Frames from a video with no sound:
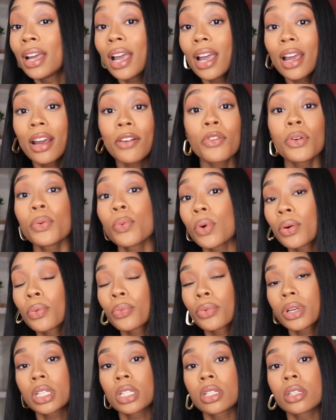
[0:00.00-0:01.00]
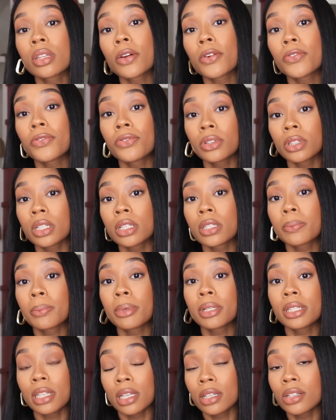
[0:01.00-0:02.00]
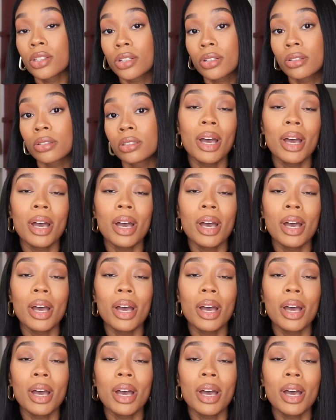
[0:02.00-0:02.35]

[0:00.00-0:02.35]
everyone reach their fullest potential.